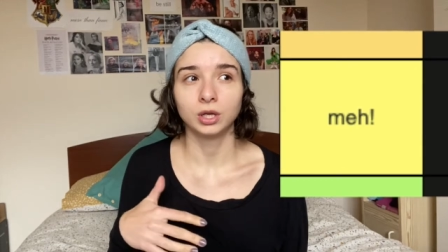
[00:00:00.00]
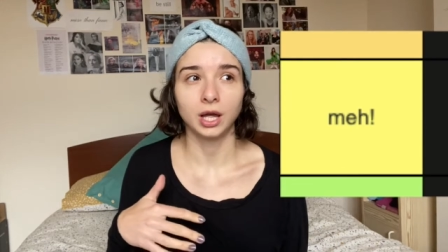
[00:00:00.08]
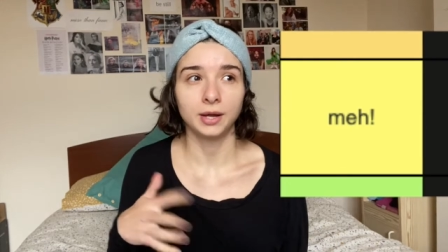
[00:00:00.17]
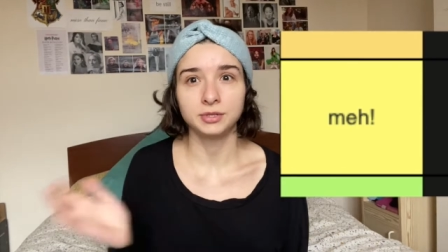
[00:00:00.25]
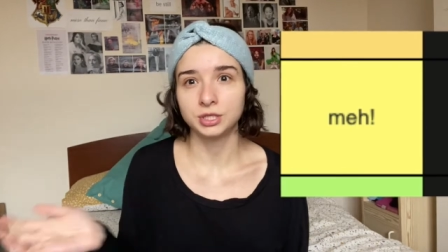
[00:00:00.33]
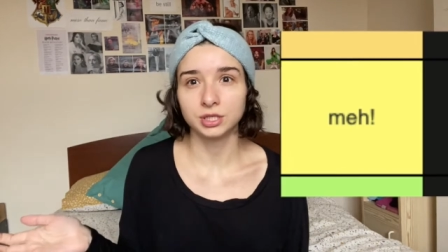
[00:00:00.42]

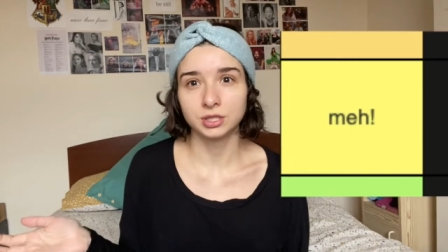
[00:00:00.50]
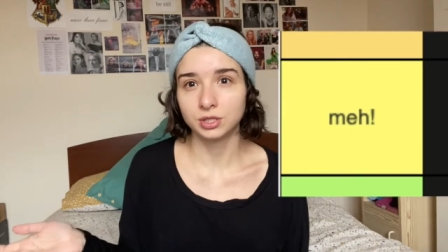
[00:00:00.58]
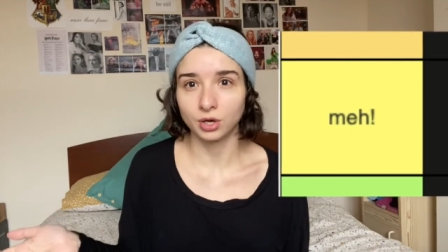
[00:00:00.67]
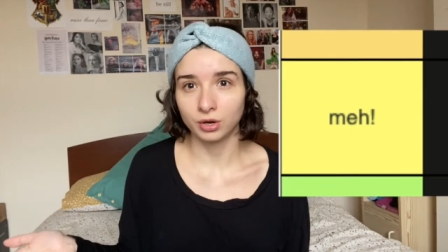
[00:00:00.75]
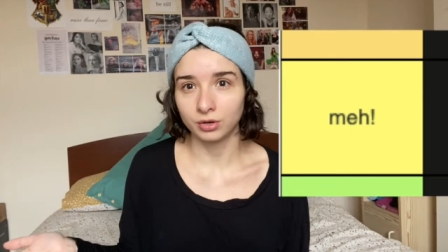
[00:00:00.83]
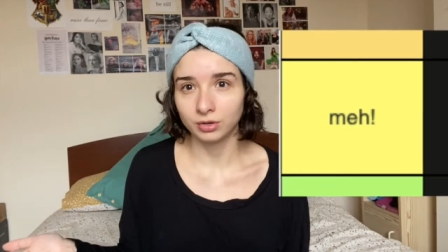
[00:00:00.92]
I just
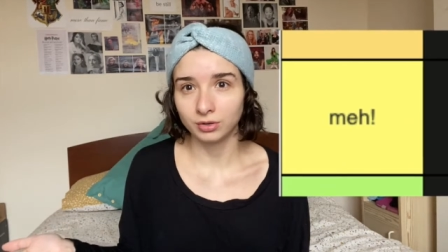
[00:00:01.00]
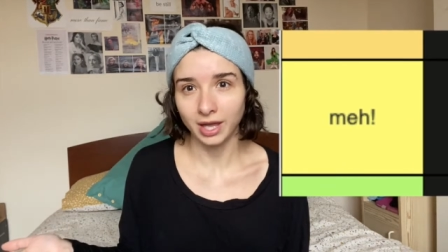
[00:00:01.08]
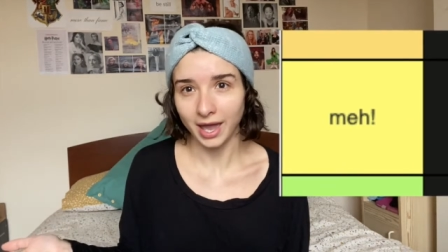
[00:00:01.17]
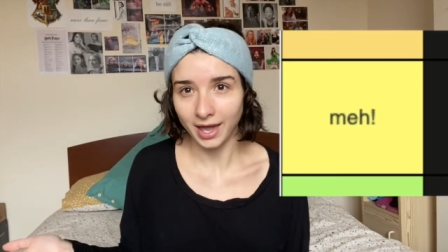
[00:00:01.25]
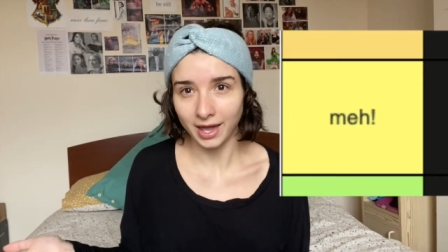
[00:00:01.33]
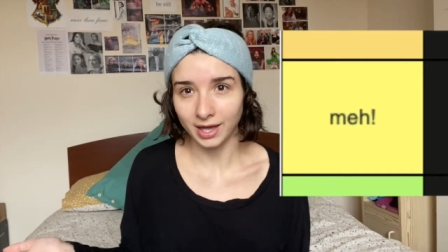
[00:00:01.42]
don't
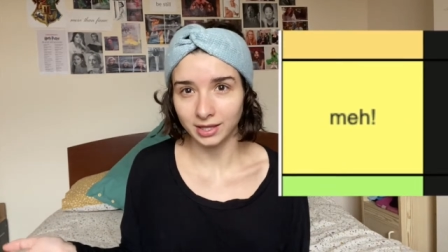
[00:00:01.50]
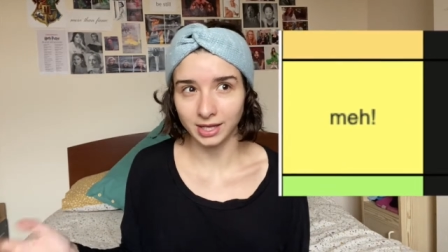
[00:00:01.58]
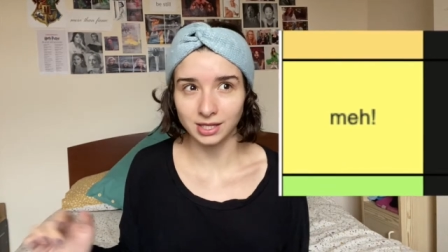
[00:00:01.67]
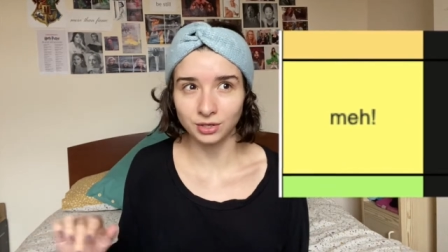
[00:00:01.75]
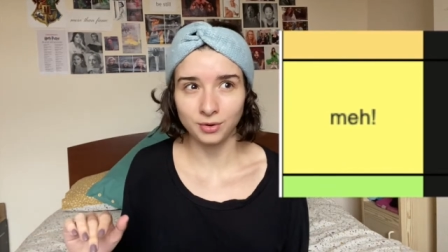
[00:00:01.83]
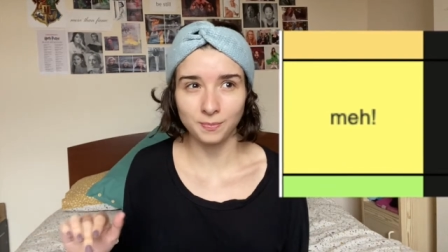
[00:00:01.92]
care. Like
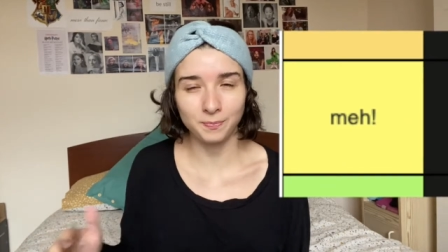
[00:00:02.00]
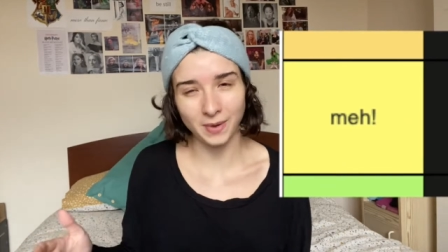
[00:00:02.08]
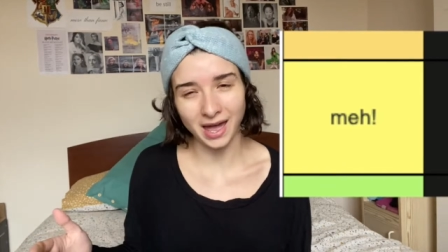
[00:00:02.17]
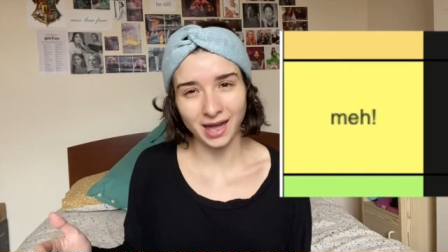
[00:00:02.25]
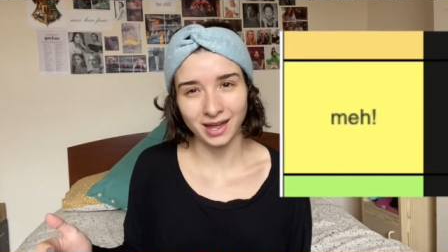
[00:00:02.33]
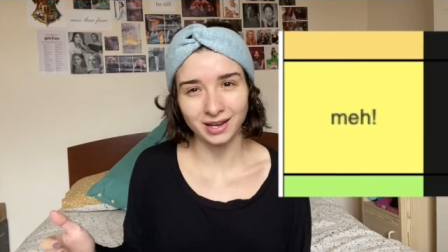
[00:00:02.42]
they're not
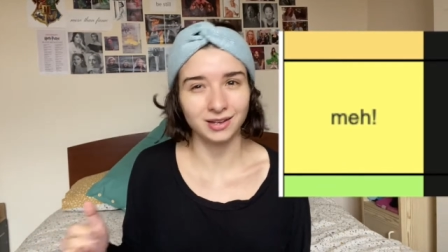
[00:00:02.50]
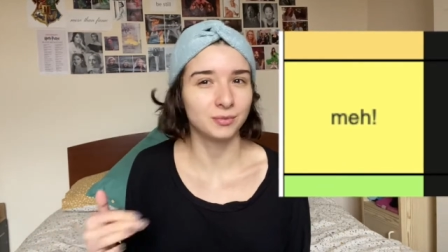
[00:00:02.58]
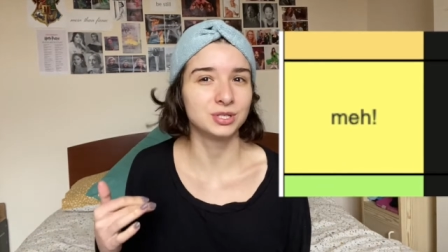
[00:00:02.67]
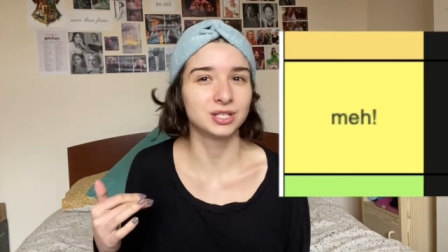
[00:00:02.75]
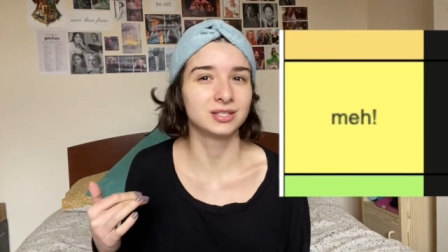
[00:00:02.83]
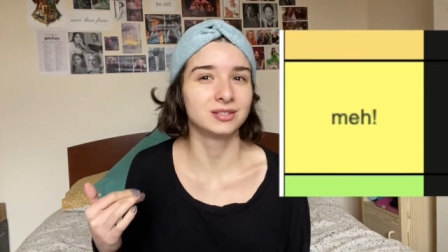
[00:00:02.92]
bad. I'm
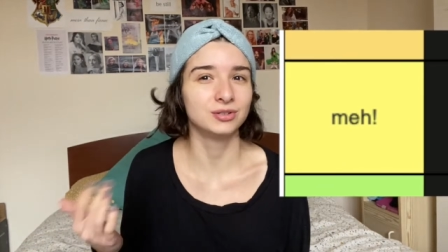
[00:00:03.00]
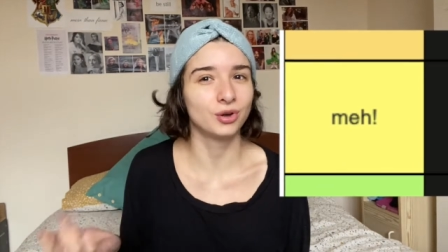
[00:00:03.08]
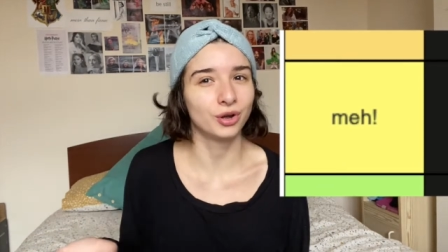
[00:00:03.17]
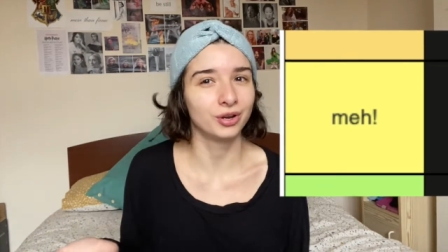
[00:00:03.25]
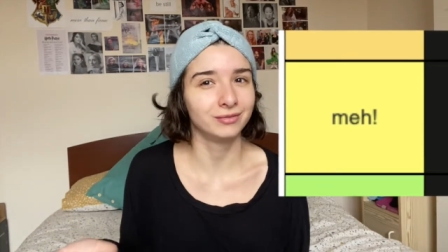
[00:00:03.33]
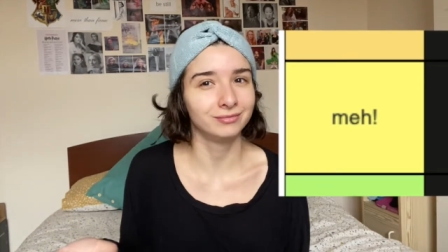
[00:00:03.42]
just
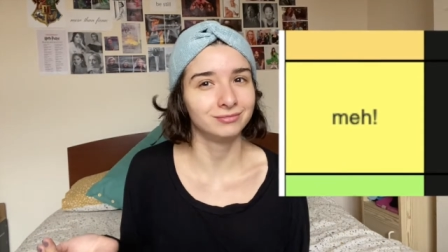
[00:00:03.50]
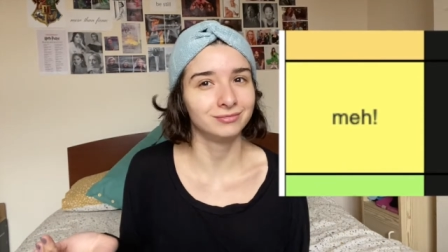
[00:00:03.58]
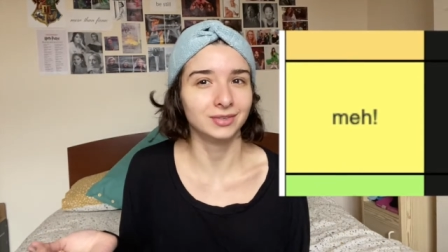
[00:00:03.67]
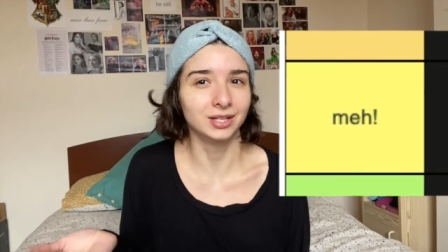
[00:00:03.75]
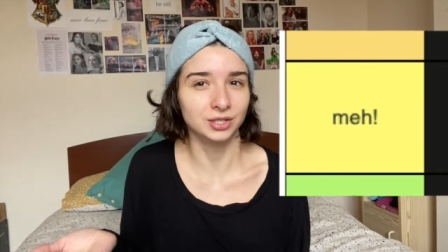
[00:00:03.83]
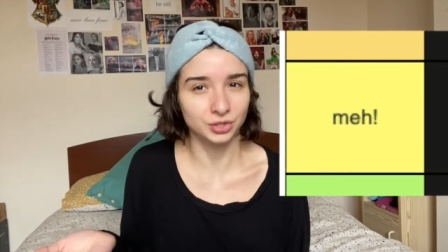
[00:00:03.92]
not
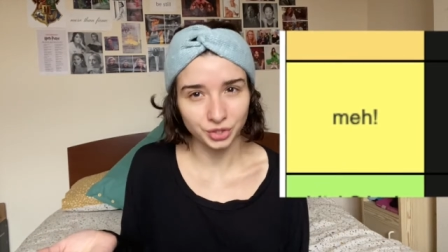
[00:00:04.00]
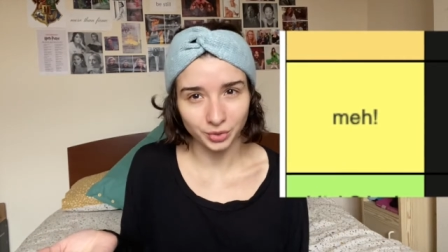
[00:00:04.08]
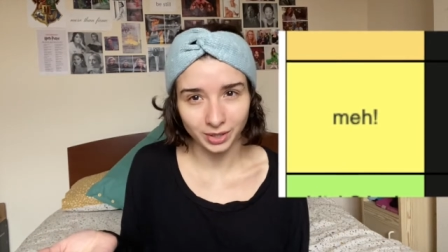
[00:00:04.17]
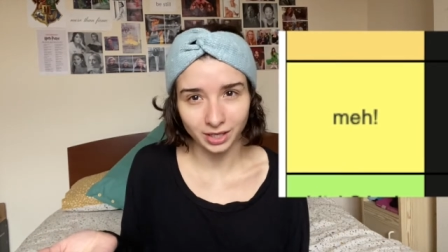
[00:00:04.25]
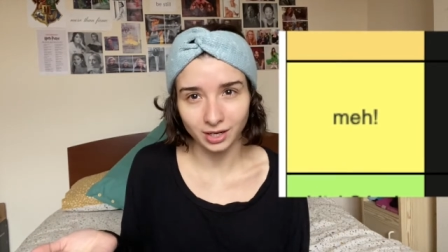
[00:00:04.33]
into it.